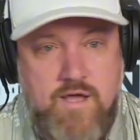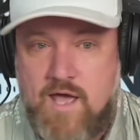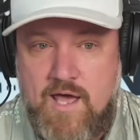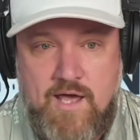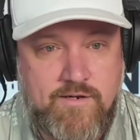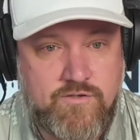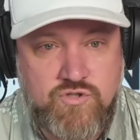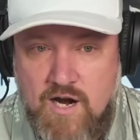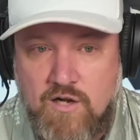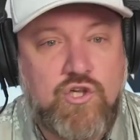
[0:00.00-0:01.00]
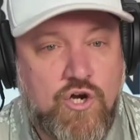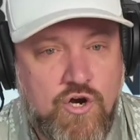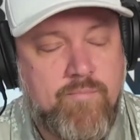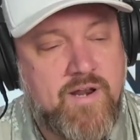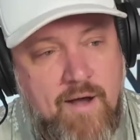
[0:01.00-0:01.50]
and try to
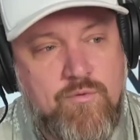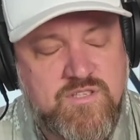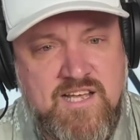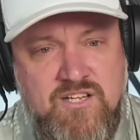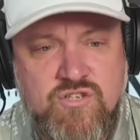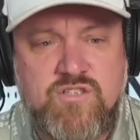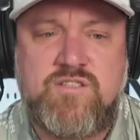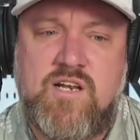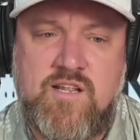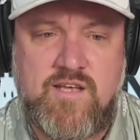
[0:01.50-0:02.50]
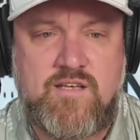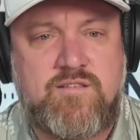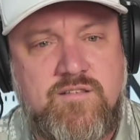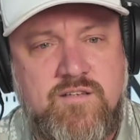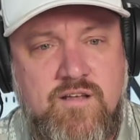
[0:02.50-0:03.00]
learn. But I was interested in
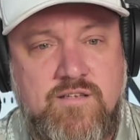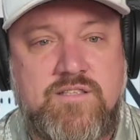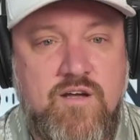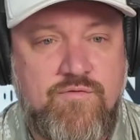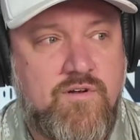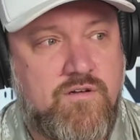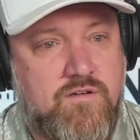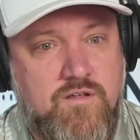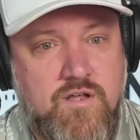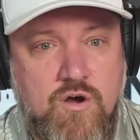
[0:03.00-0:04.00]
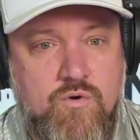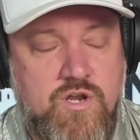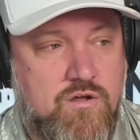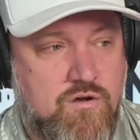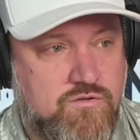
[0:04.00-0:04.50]
this. It's different, when
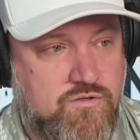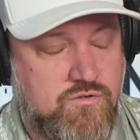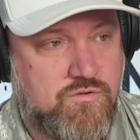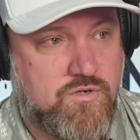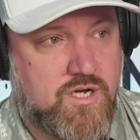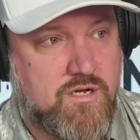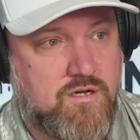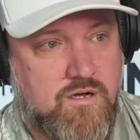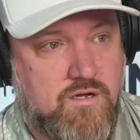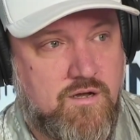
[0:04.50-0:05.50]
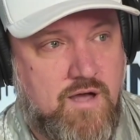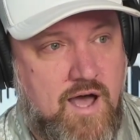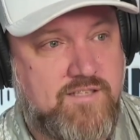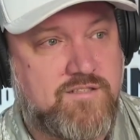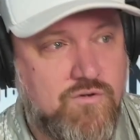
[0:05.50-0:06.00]
you go to a
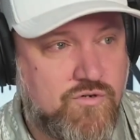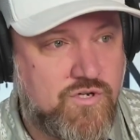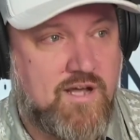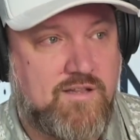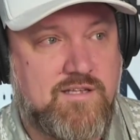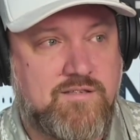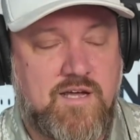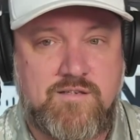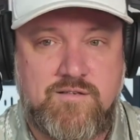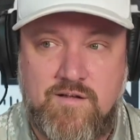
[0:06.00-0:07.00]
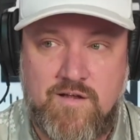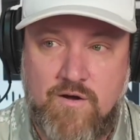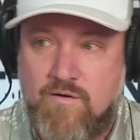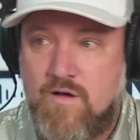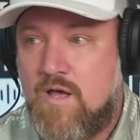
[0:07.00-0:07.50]
high school and you got these like,
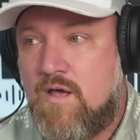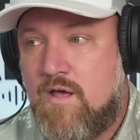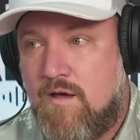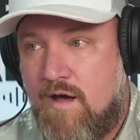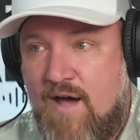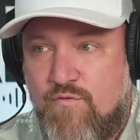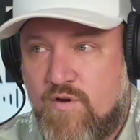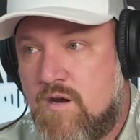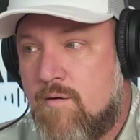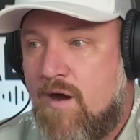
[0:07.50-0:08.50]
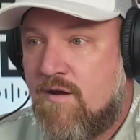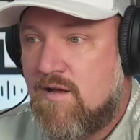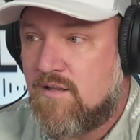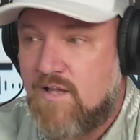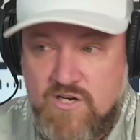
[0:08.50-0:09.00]

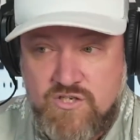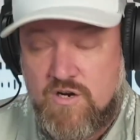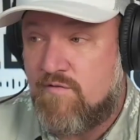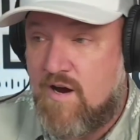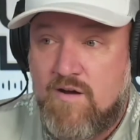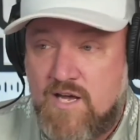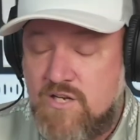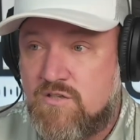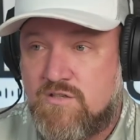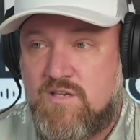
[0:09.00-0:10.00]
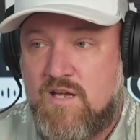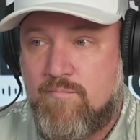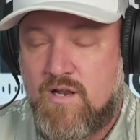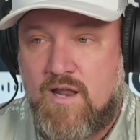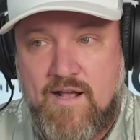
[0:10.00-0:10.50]
African-American literature, very interesting,
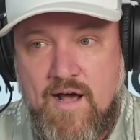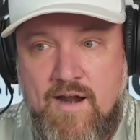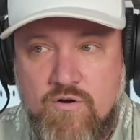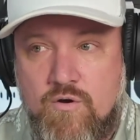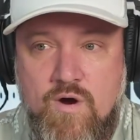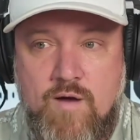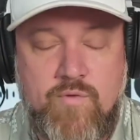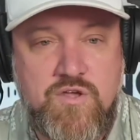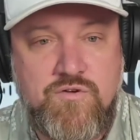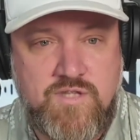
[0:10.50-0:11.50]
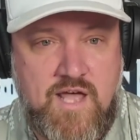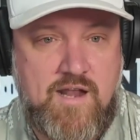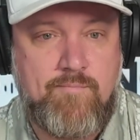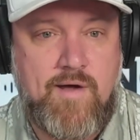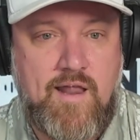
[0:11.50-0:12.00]
but like, I don't know where I'm gonna use
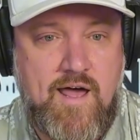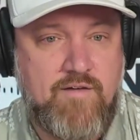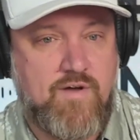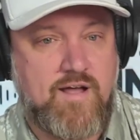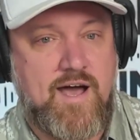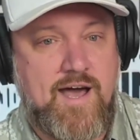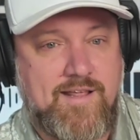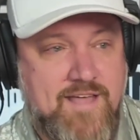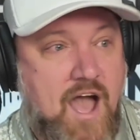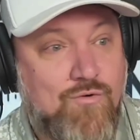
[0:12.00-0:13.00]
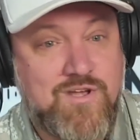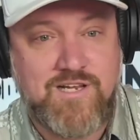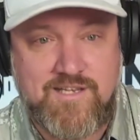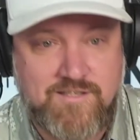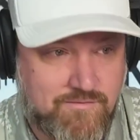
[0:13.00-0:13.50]
that in my life. I got
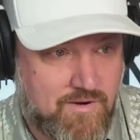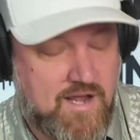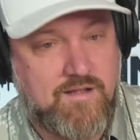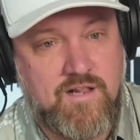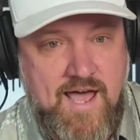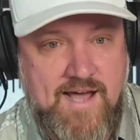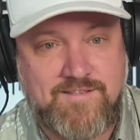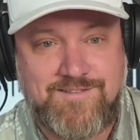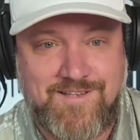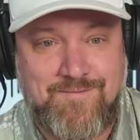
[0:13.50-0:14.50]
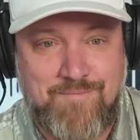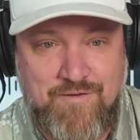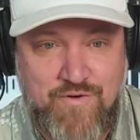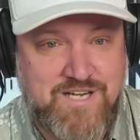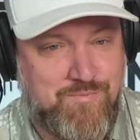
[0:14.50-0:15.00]
calculus, right, class in my
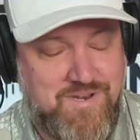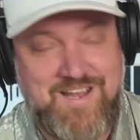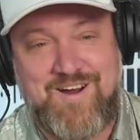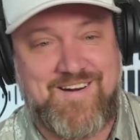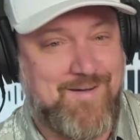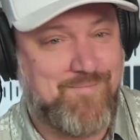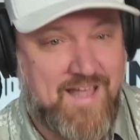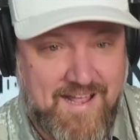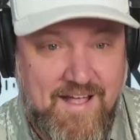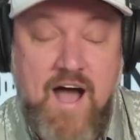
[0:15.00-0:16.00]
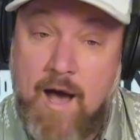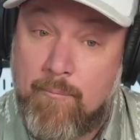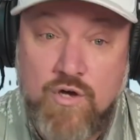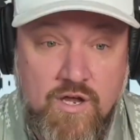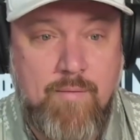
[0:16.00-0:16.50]
freshman year. And I'm like,
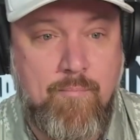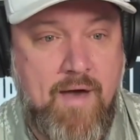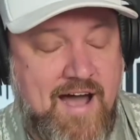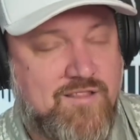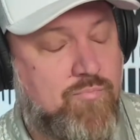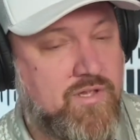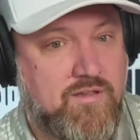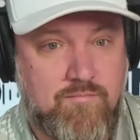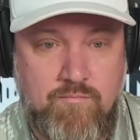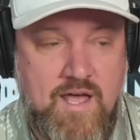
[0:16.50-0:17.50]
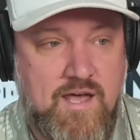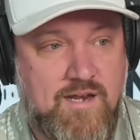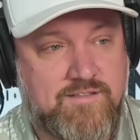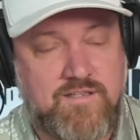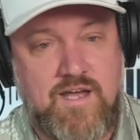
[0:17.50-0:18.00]
I'm good at math, but man,
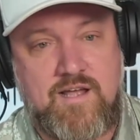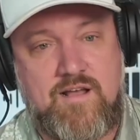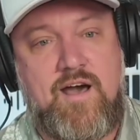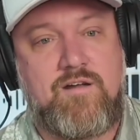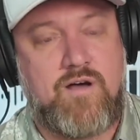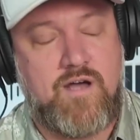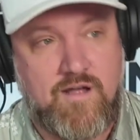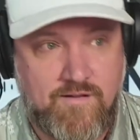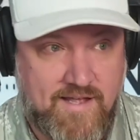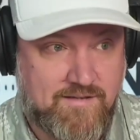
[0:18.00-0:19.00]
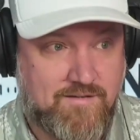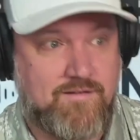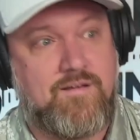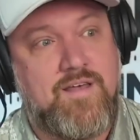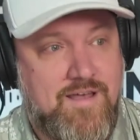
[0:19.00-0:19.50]
it's like, how do I like
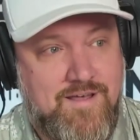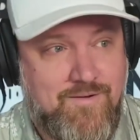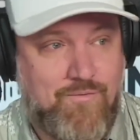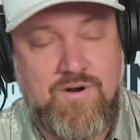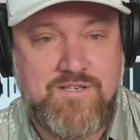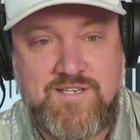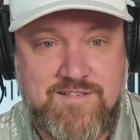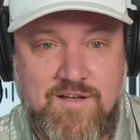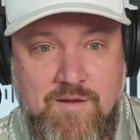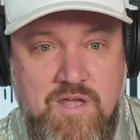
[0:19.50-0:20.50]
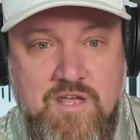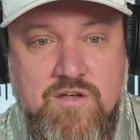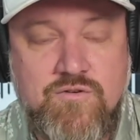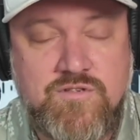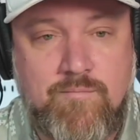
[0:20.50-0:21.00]
Where is this going to be
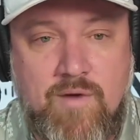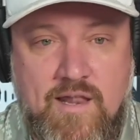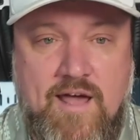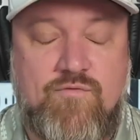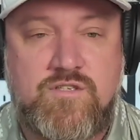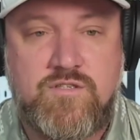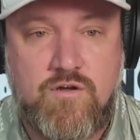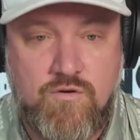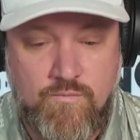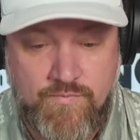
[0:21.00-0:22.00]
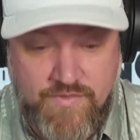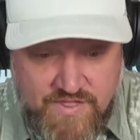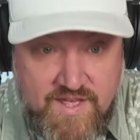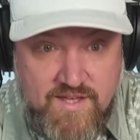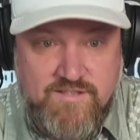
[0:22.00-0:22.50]
used in my life? And so
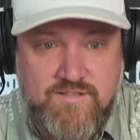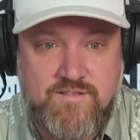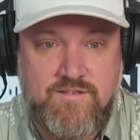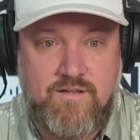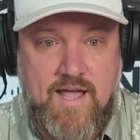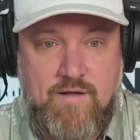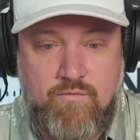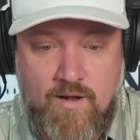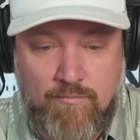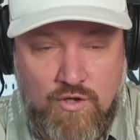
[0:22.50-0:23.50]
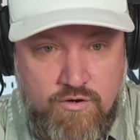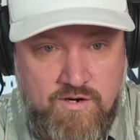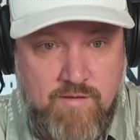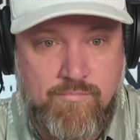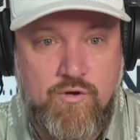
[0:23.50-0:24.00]
this, like when I'm
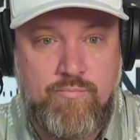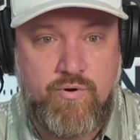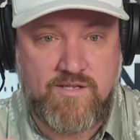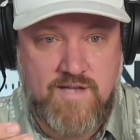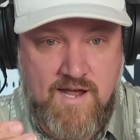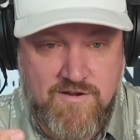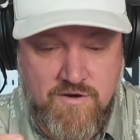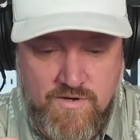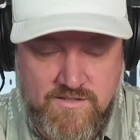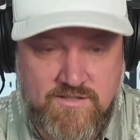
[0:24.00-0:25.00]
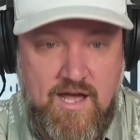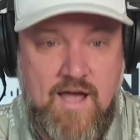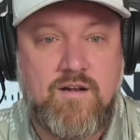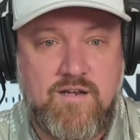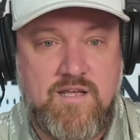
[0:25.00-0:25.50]
learning the blueprints, I know
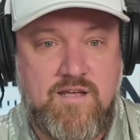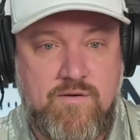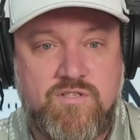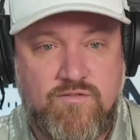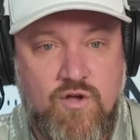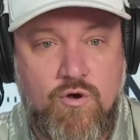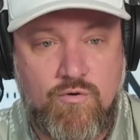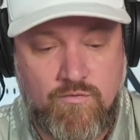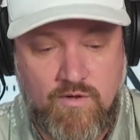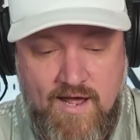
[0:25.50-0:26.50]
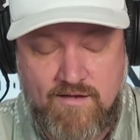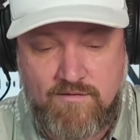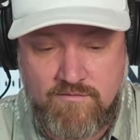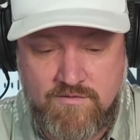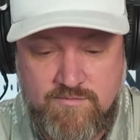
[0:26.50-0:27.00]
exactly, it was so like
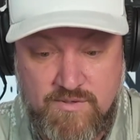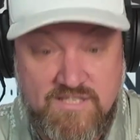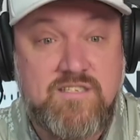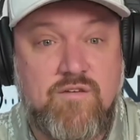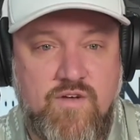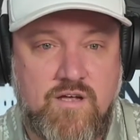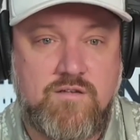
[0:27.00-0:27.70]
specific